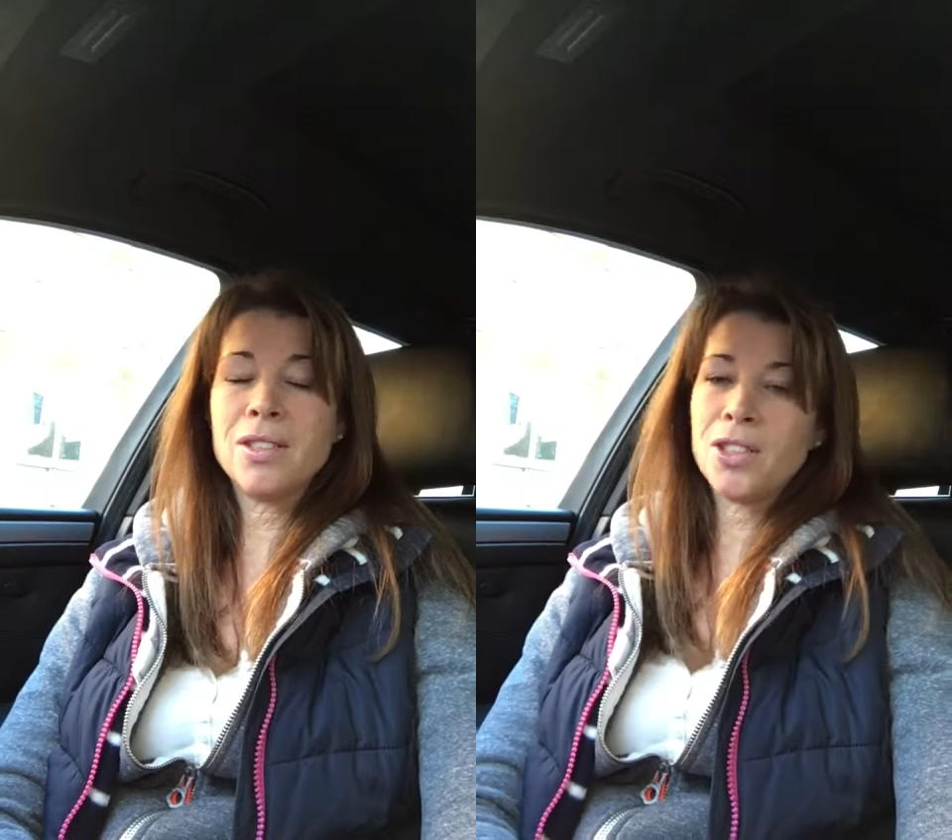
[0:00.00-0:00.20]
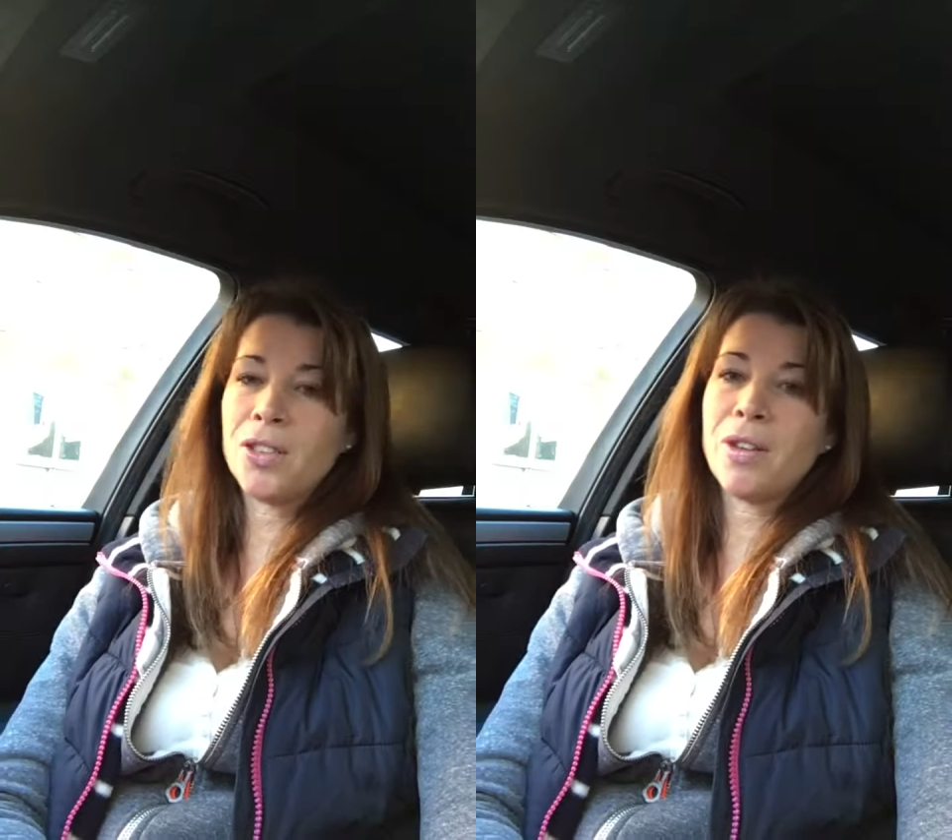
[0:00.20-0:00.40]

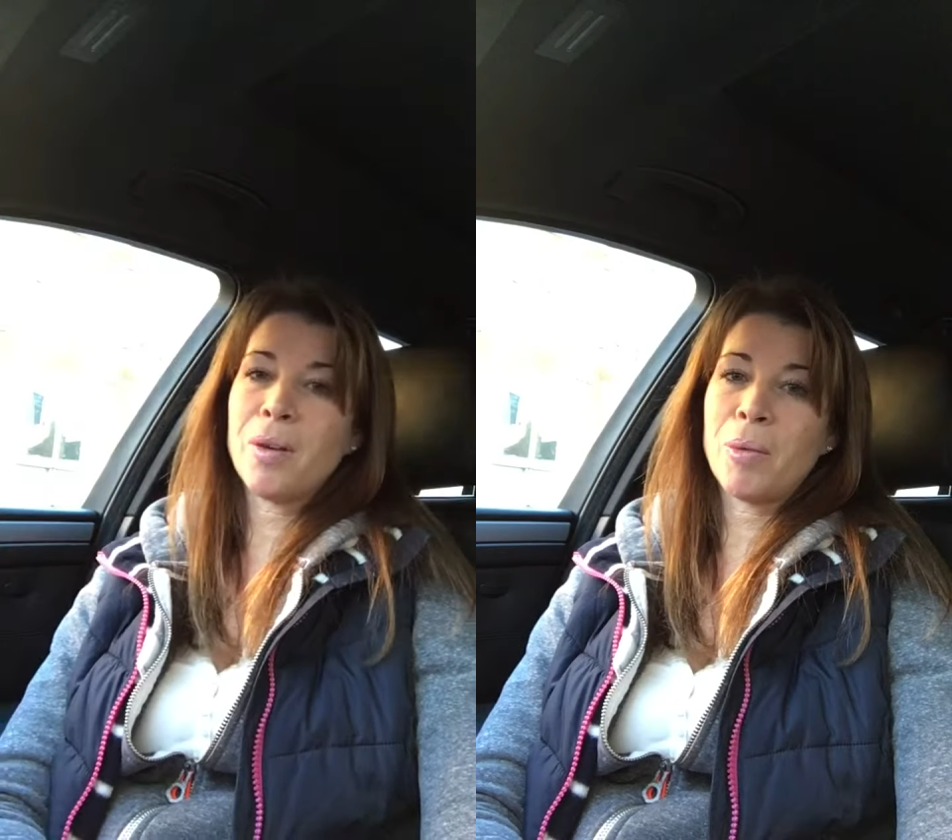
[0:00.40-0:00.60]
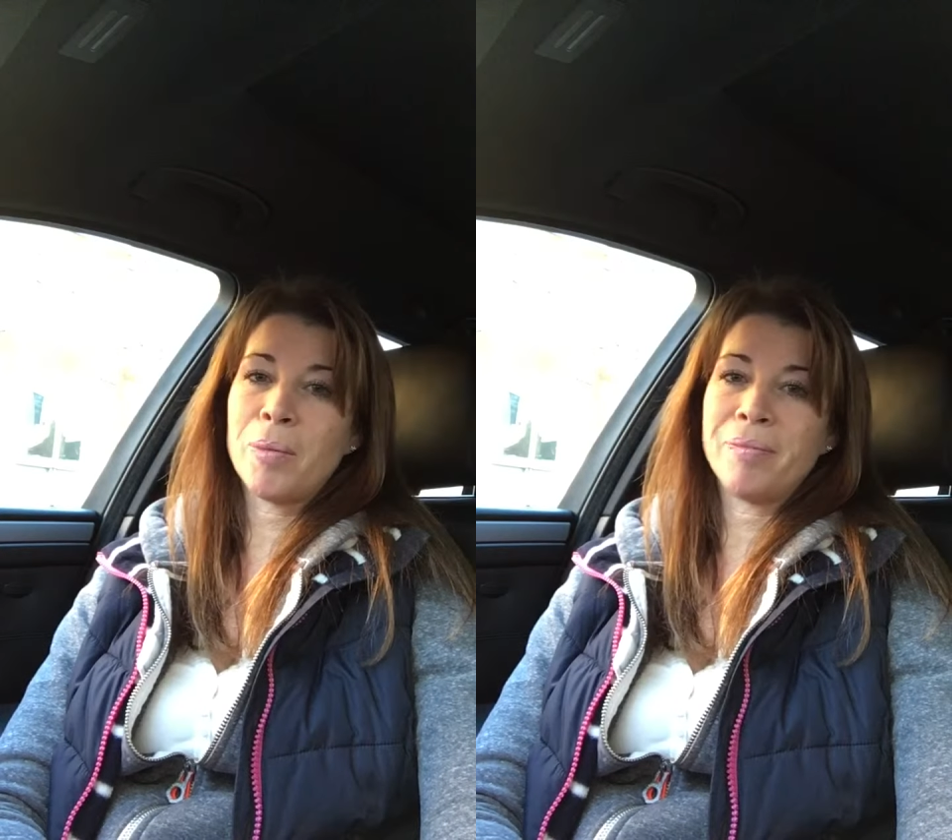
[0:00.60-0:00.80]

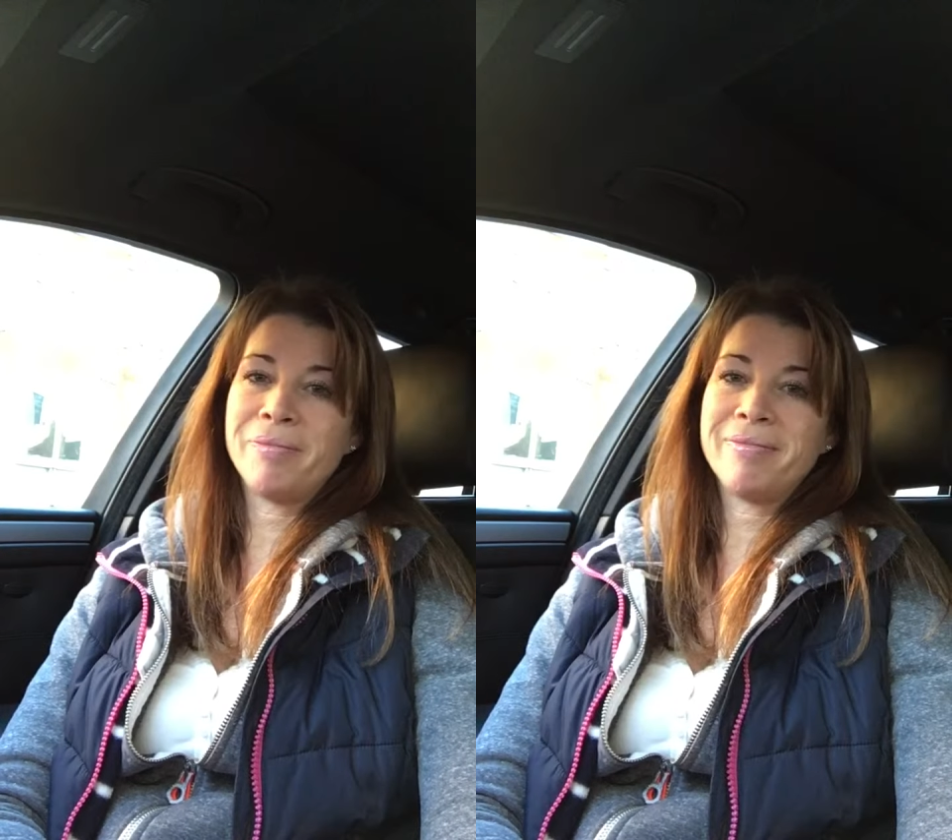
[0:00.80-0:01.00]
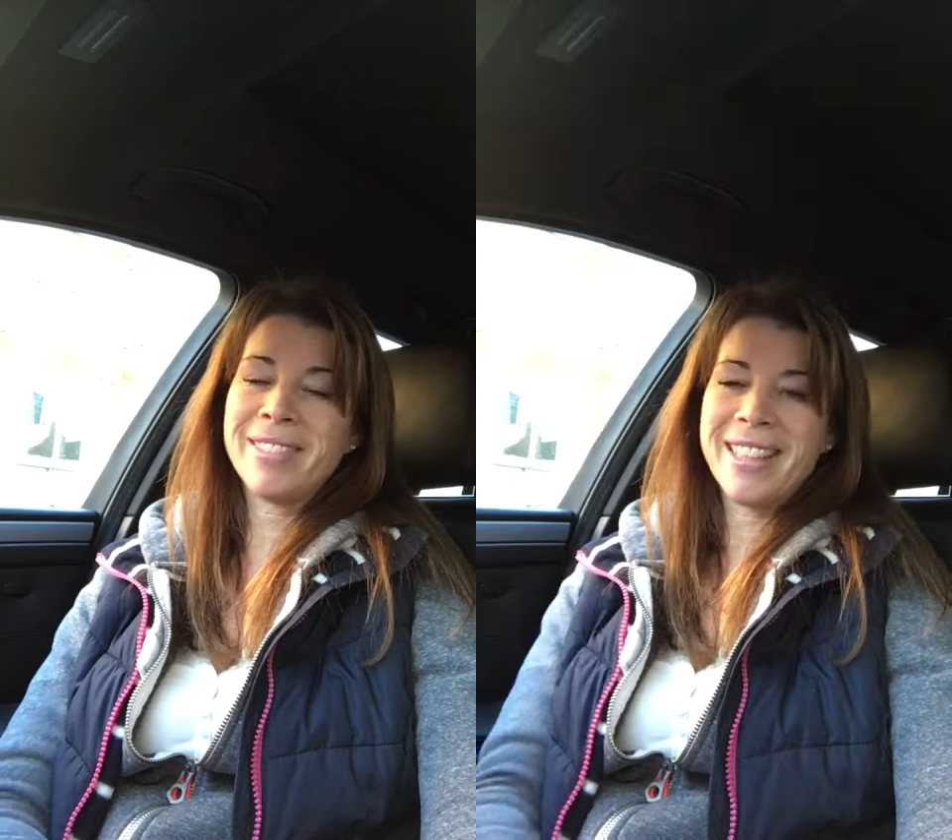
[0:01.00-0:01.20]
291.
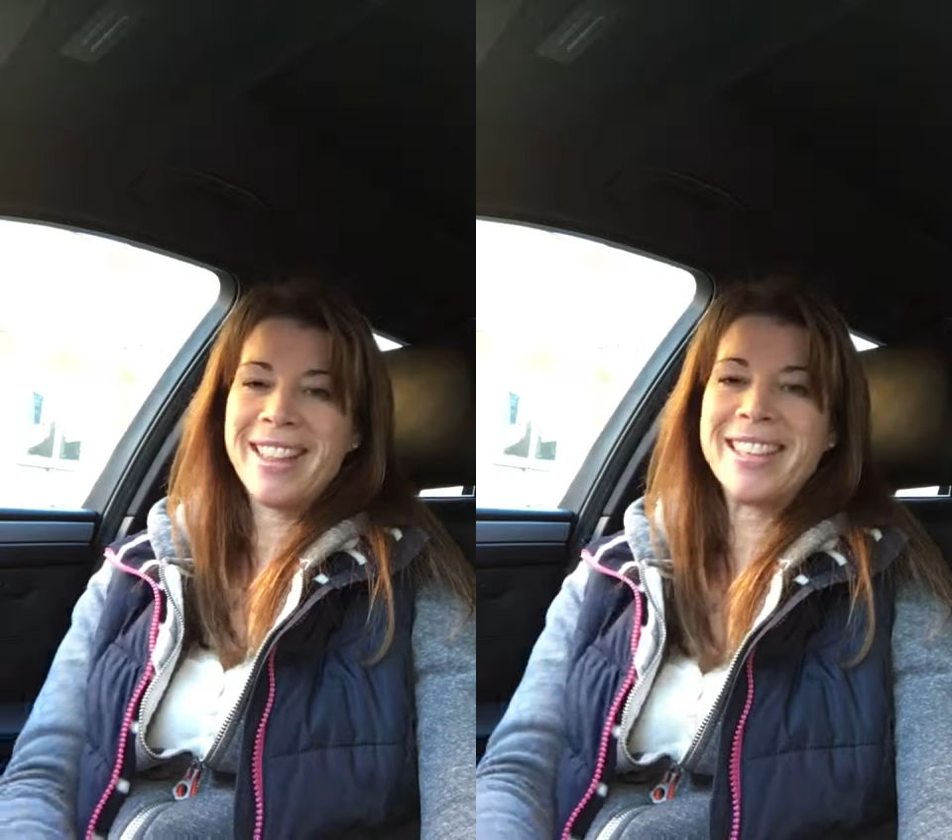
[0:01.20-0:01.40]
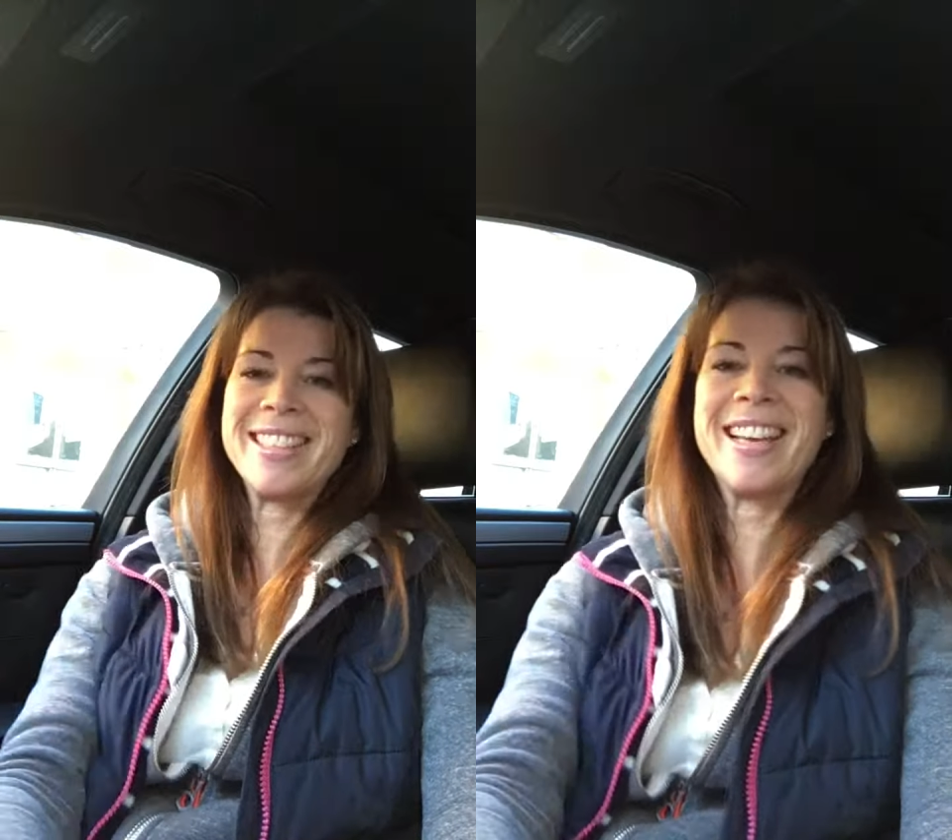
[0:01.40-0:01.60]

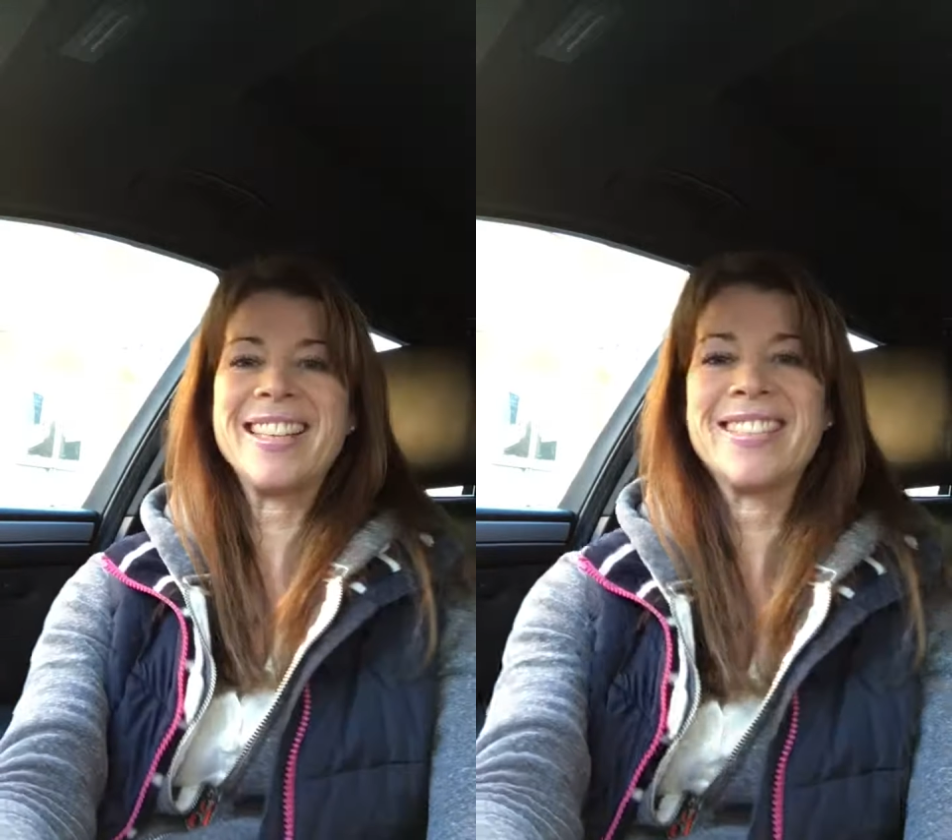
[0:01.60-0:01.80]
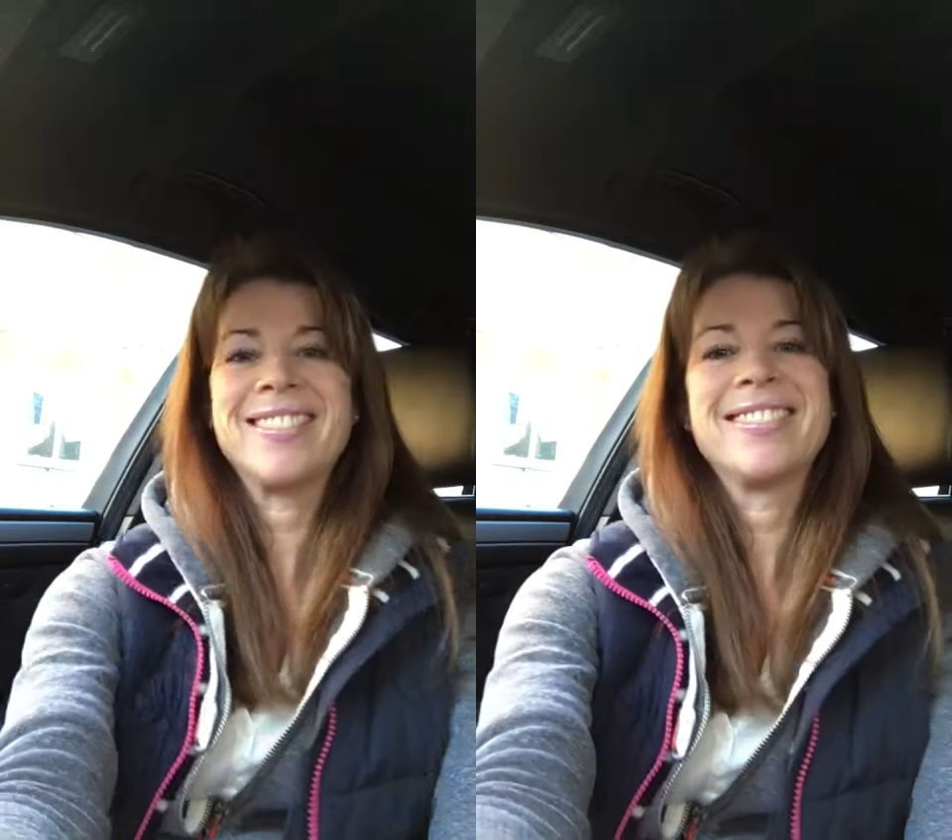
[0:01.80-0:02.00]
Thanks again.